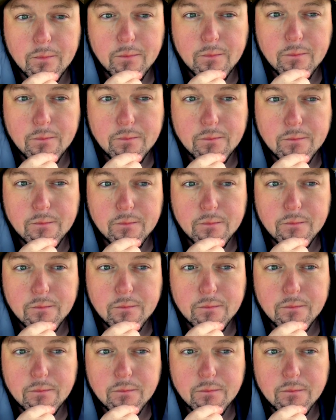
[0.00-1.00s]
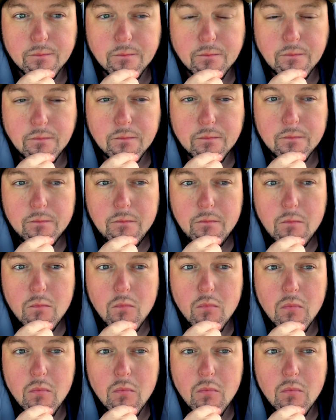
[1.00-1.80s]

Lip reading: (silence)